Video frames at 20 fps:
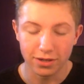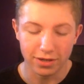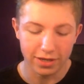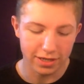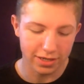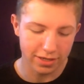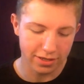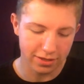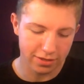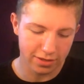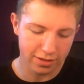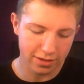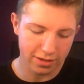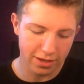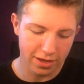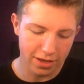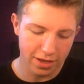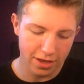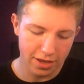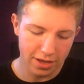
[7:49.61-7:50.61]
It's
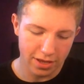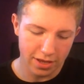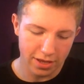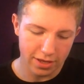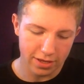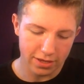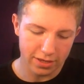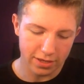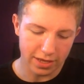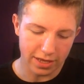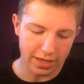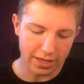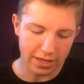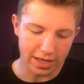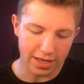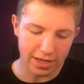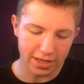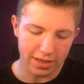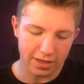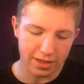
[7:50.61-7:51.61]

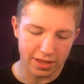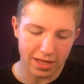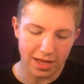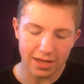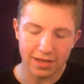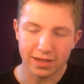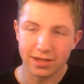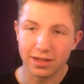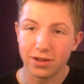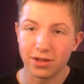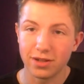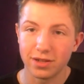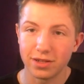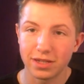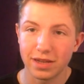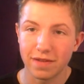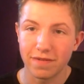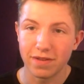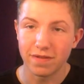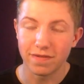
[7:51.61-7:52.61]
like that's on
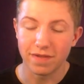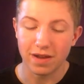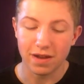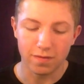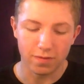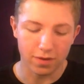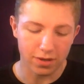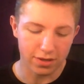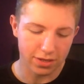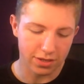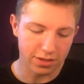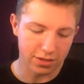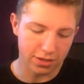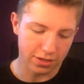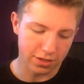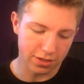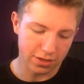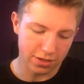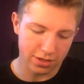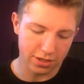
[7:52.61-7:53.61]
75 watts as you
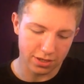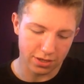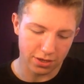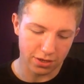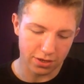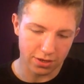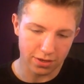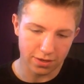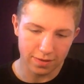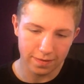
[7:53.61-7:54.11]
just saw,